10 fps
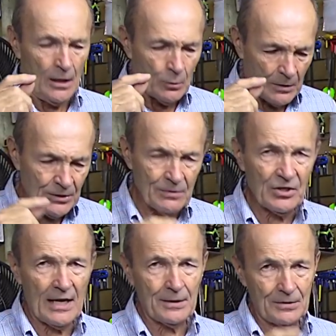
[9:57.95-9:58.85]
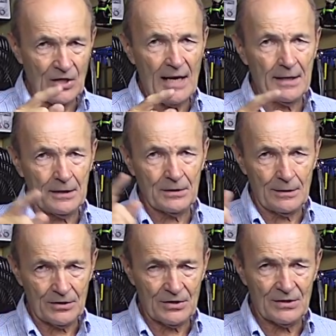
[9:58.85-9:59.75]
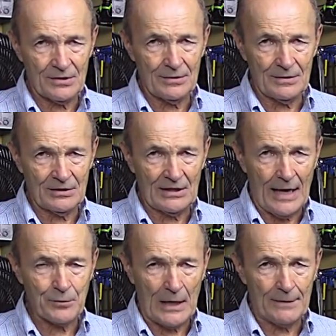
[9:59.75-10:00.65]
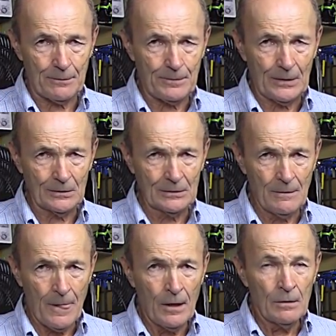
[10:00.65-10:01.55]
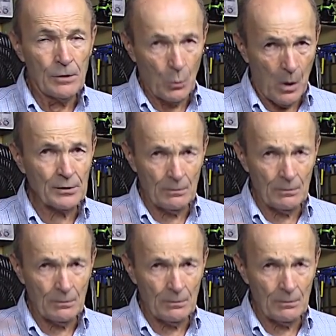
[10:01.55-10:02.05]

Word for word: When you take your tank into this, to the, to the doctor to have it filled, you want the